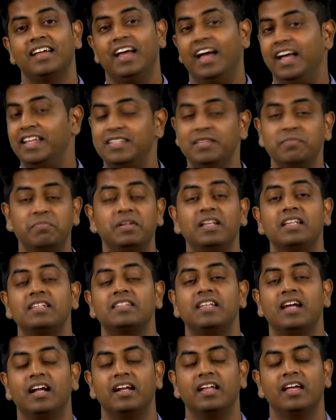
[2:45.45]
As simple as
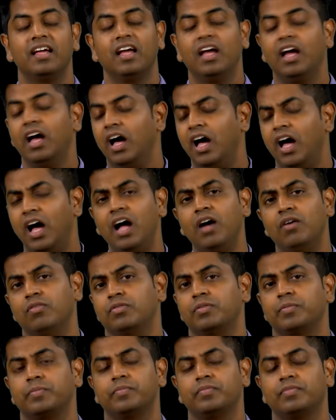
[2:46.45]
that. How?